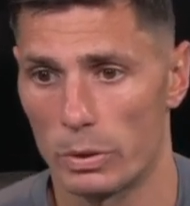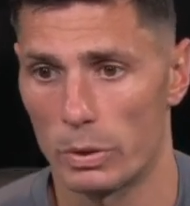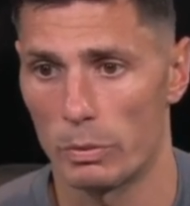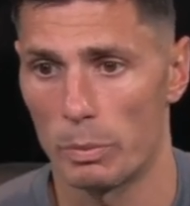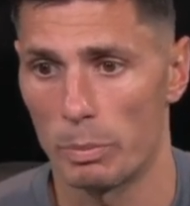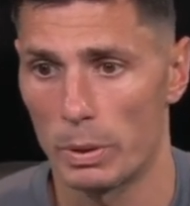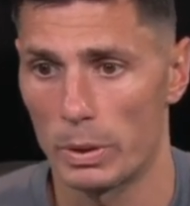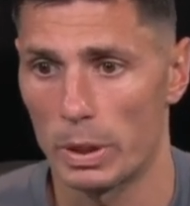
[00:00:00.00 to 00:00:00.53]

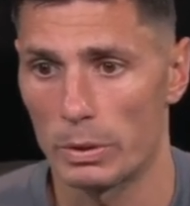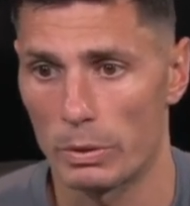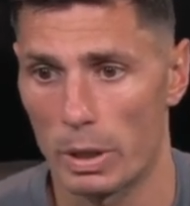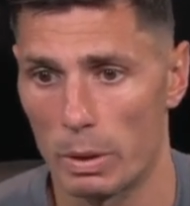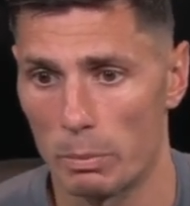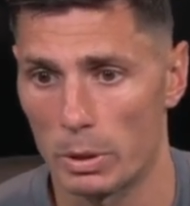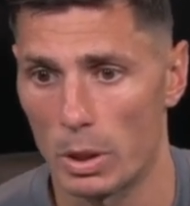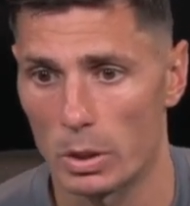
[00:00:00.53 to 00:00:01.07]
we play another
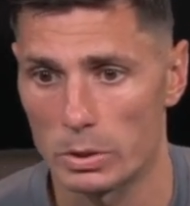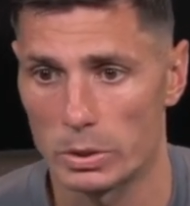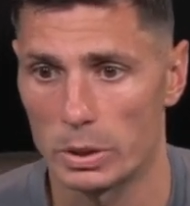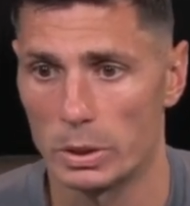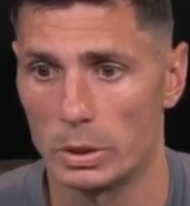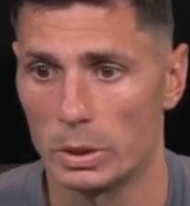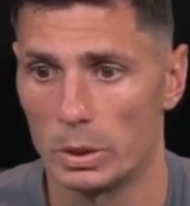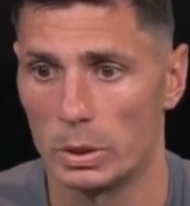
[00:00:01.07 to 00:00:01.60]
game in
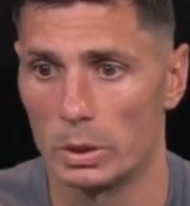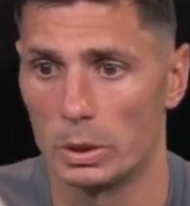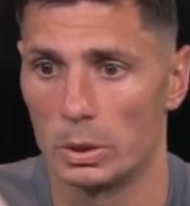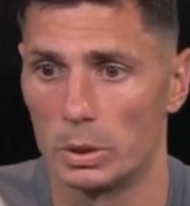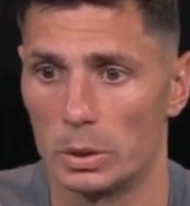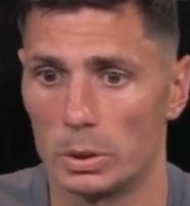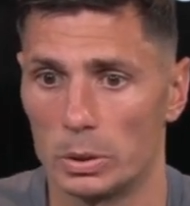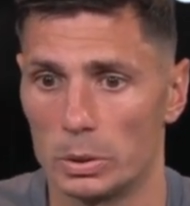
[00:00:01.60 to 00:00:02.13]
Austin.
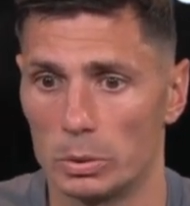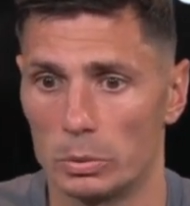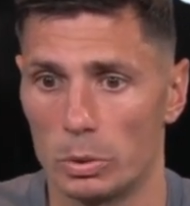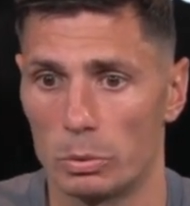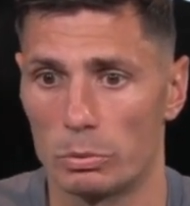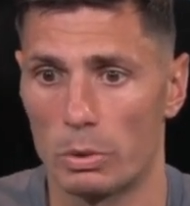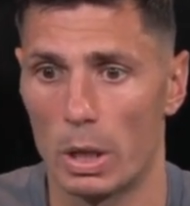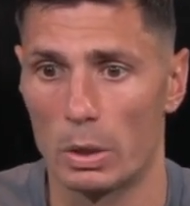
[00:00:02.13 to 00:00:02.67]
You
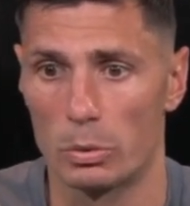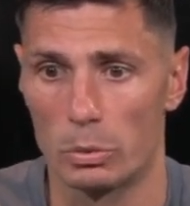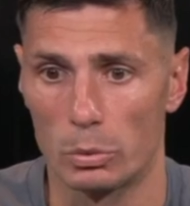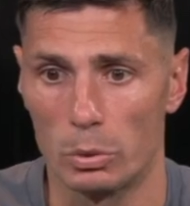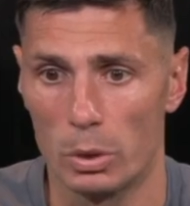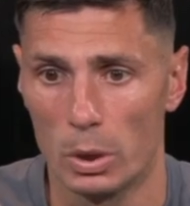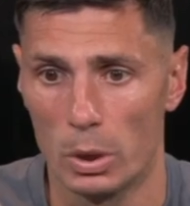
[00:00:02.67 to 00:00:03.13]
know, try to,